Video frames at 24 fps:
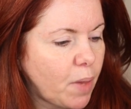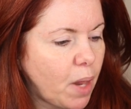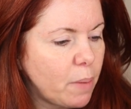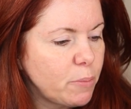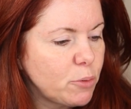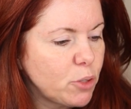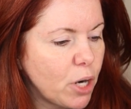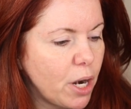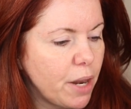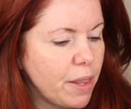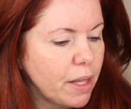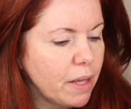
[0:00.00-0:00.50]

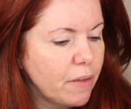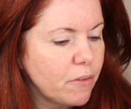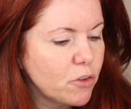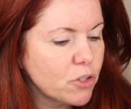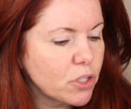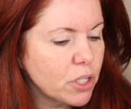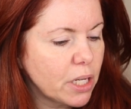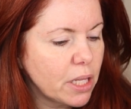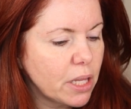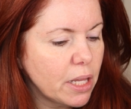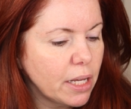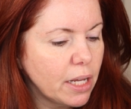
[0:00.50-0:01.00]
trying to think if
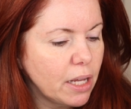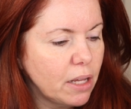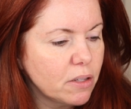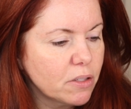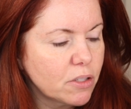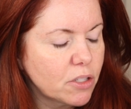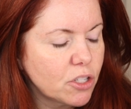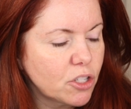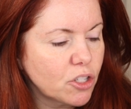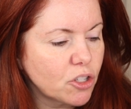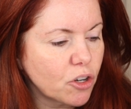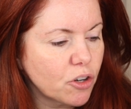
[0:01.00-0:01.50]
there's anything
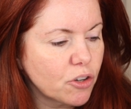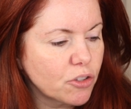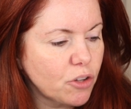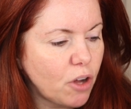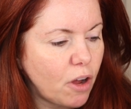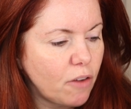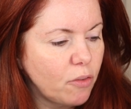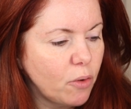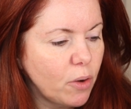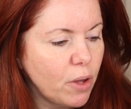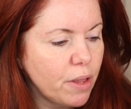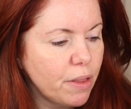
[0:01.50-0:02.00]
else to start us
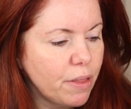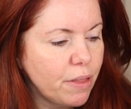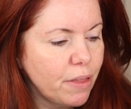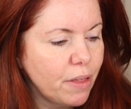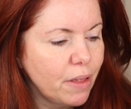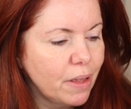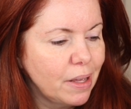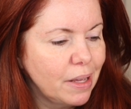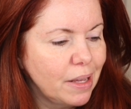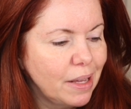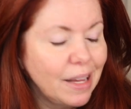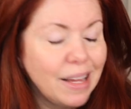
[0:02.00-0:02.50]
off with.
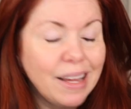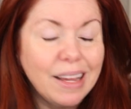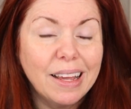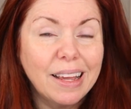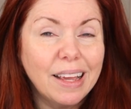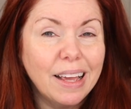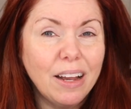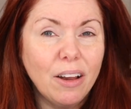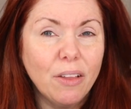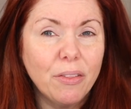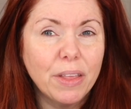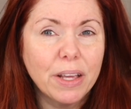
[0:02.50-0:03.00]

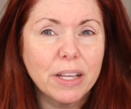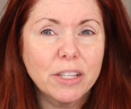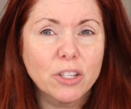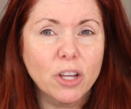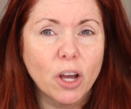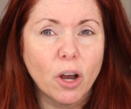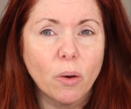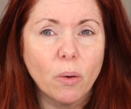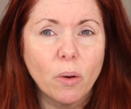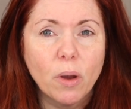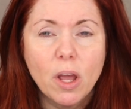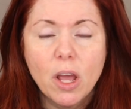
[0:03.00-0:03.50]
I don't think
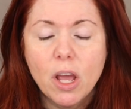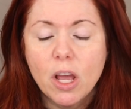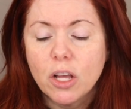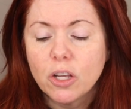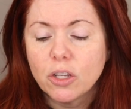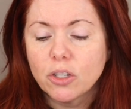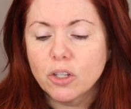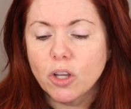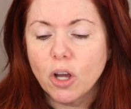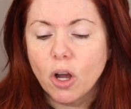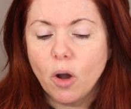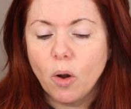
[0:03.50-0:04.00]
so.
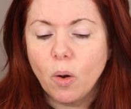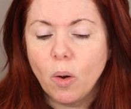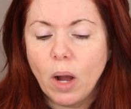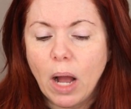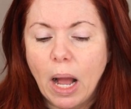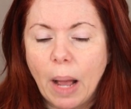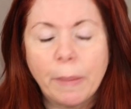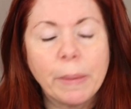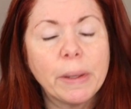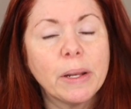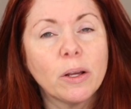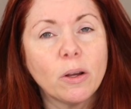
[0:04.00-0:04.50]
So
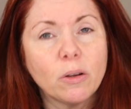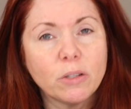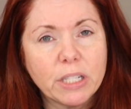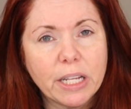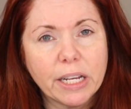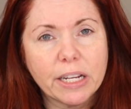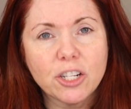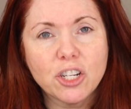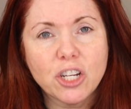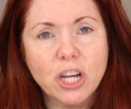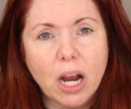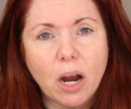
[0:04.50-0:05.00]
I'm going to go
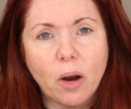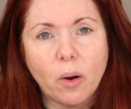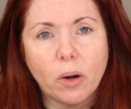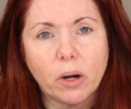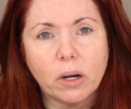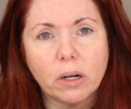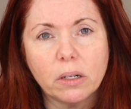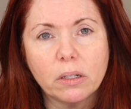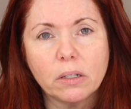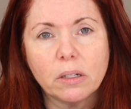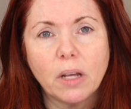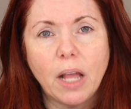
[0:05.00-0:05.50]
take a
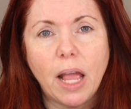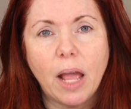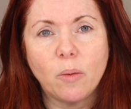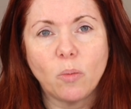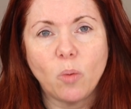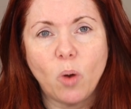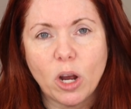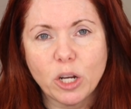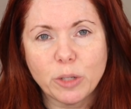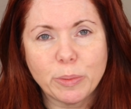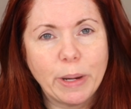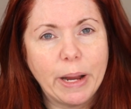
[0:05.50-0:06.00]
shower and
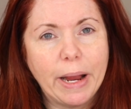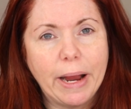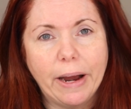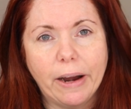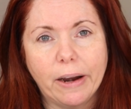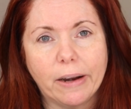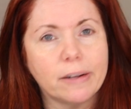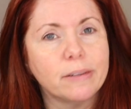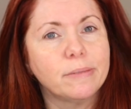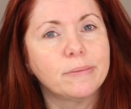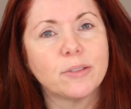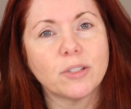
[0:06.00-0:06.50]
wash my
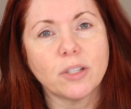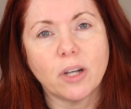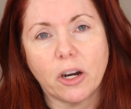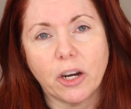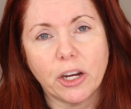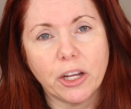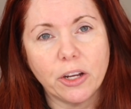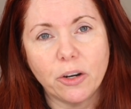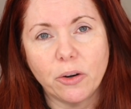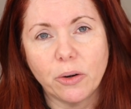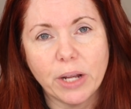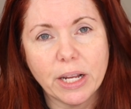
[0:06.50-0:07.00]
hair.
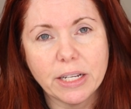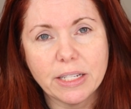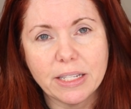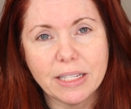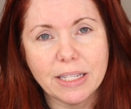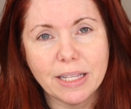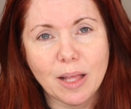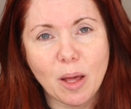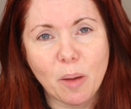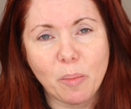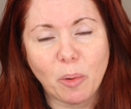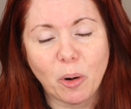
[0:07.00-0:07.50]
Sorry, you don't get to
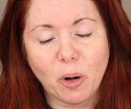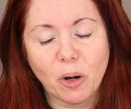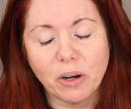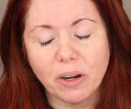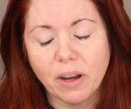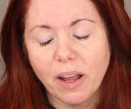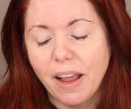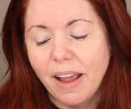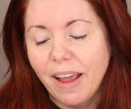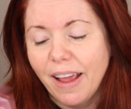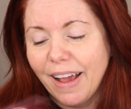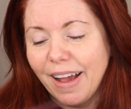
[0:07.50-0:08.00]
see that
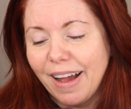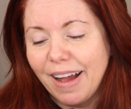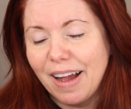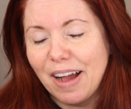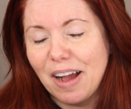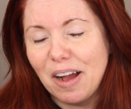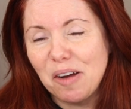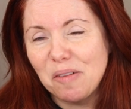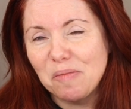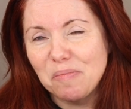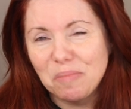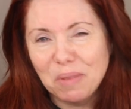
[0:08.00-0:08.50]
part,
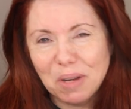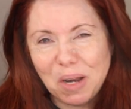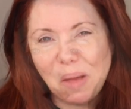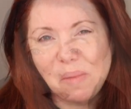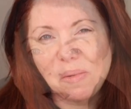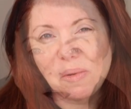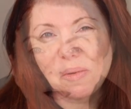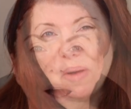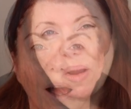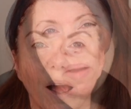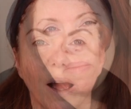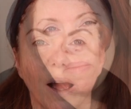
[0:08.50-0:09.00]
but I'll
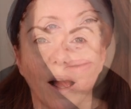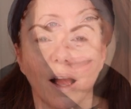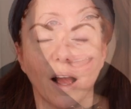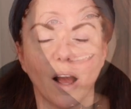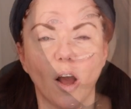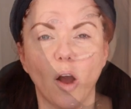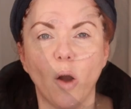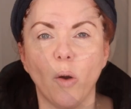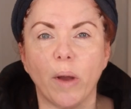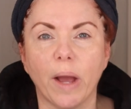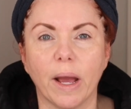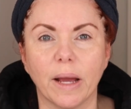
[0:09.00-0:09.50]
be right back.
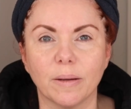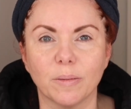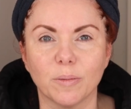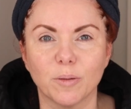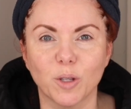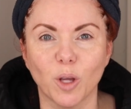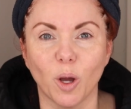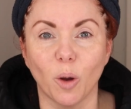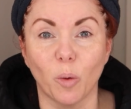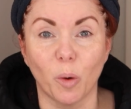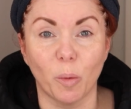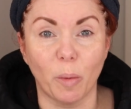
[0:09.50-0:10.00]
Okay,
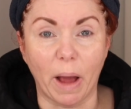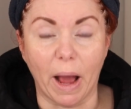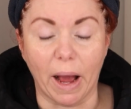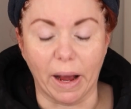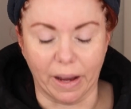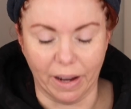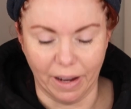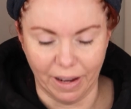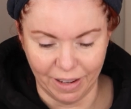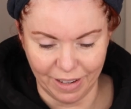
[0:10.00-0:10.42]
so we're back.